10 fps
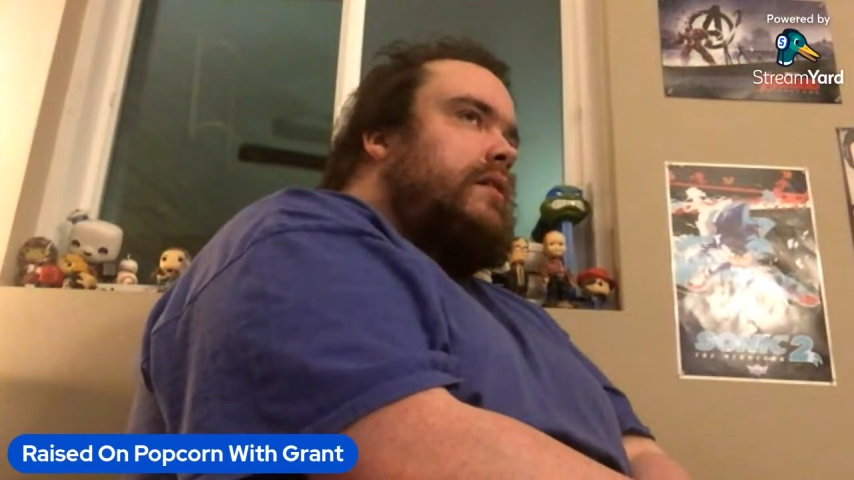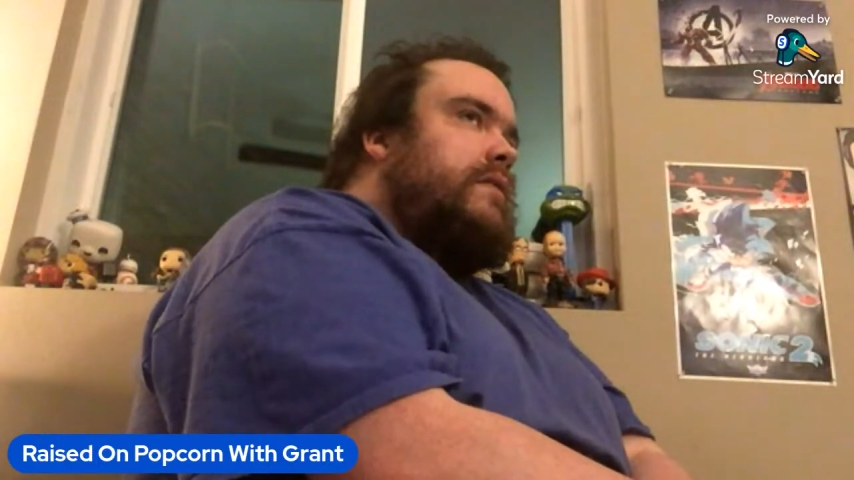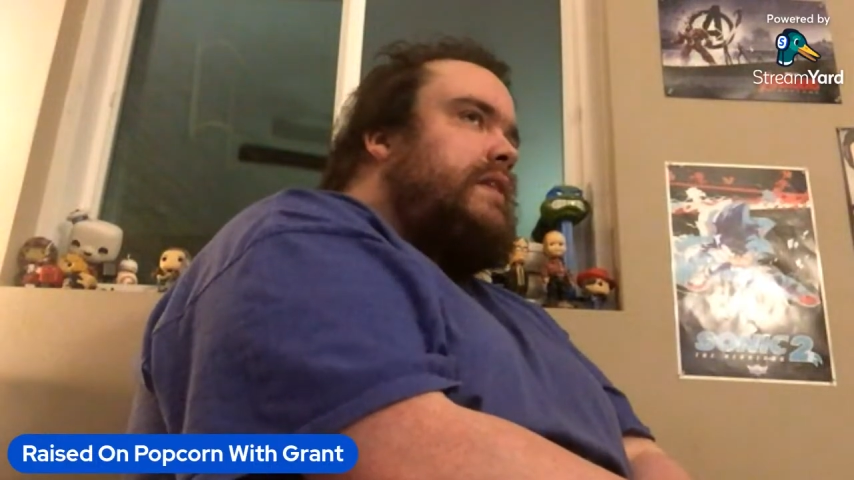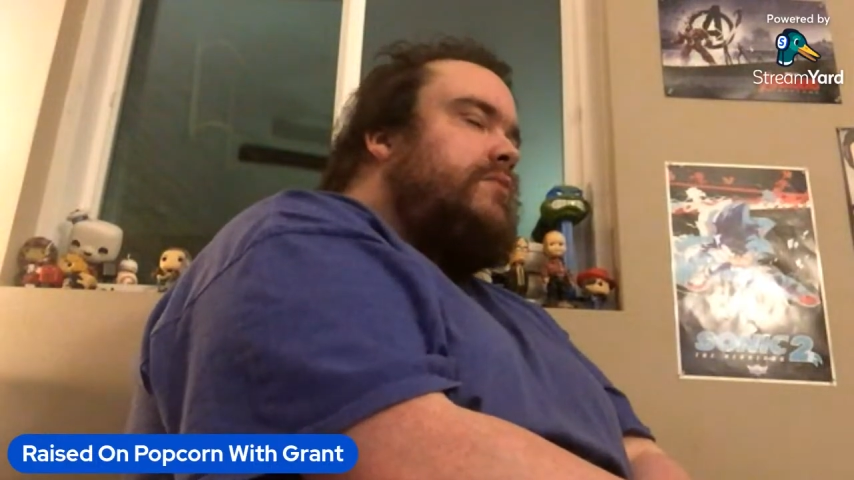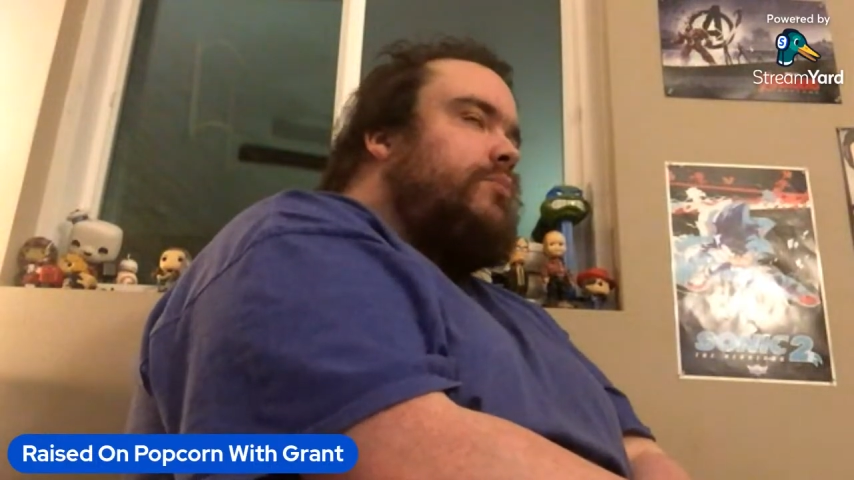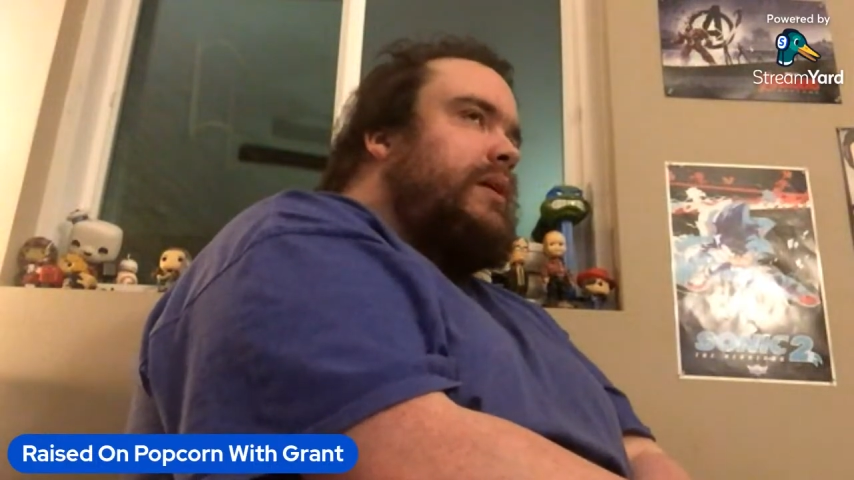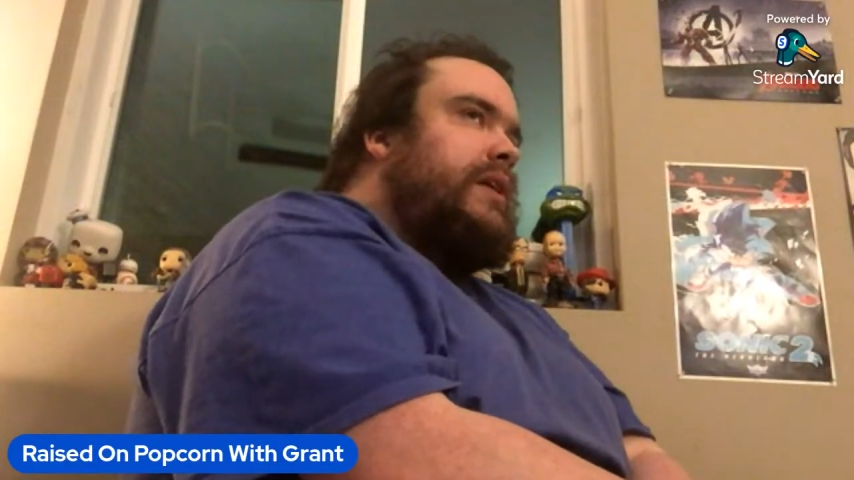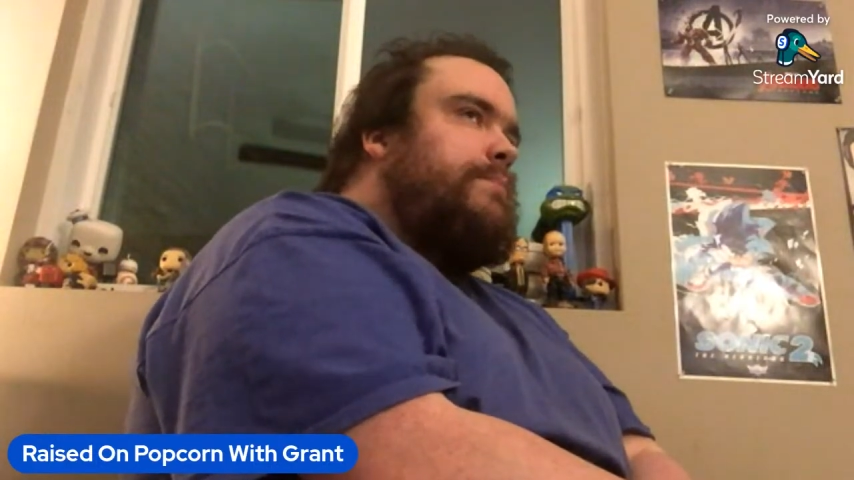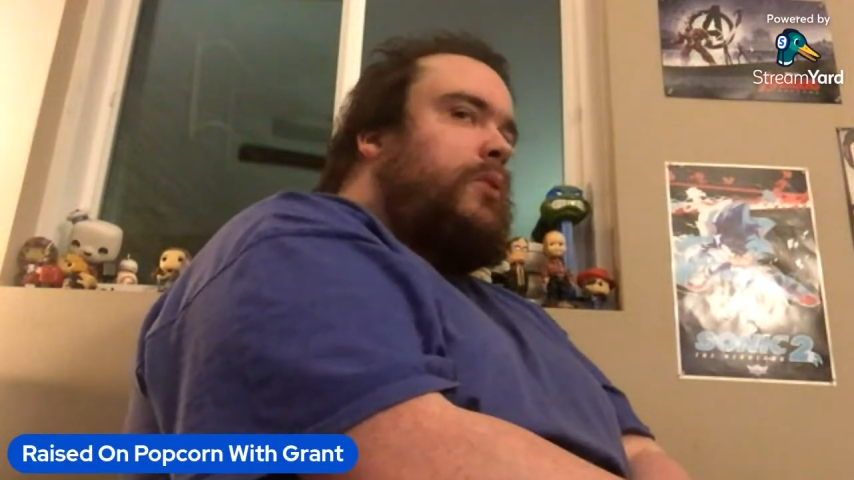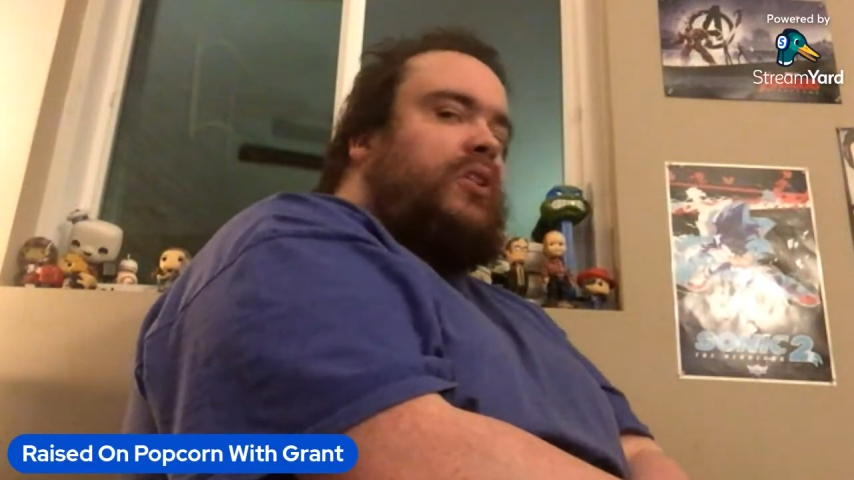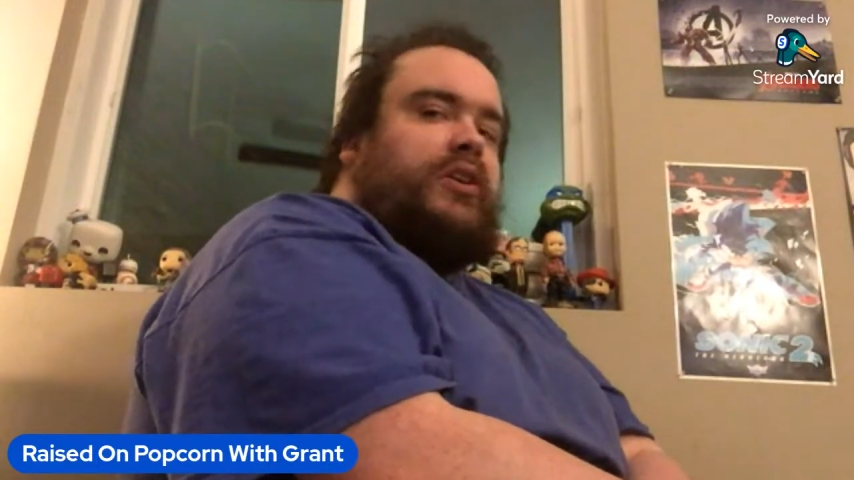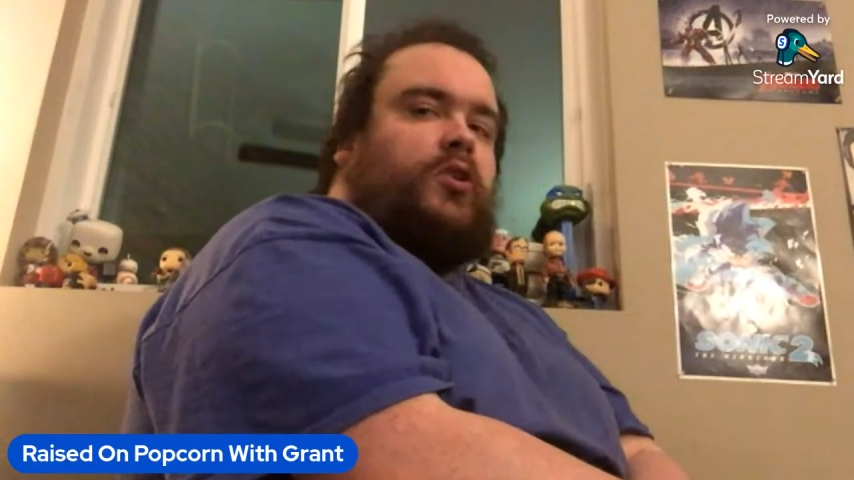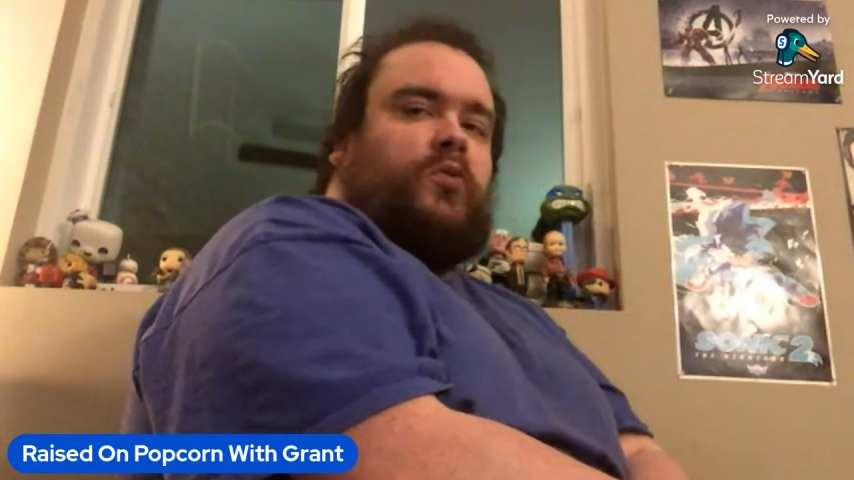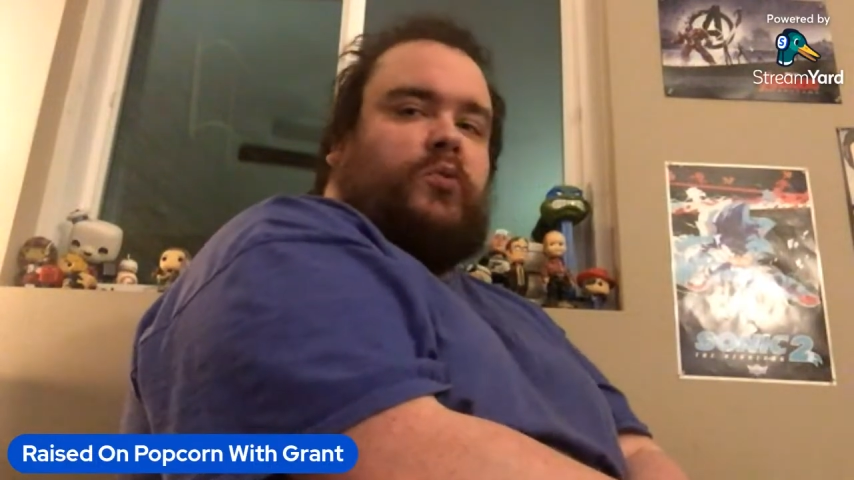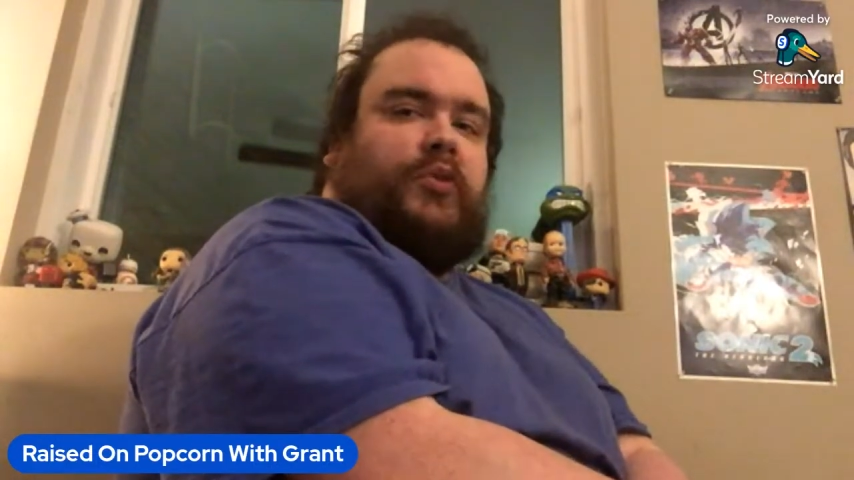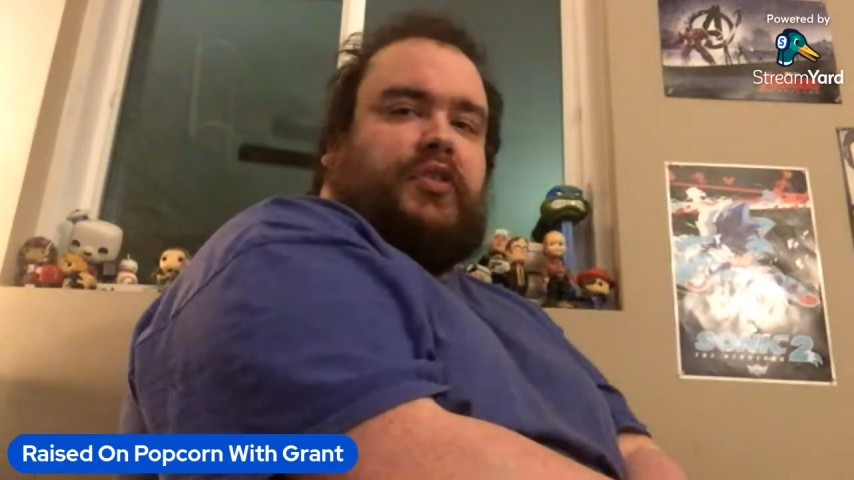they really pull a cruel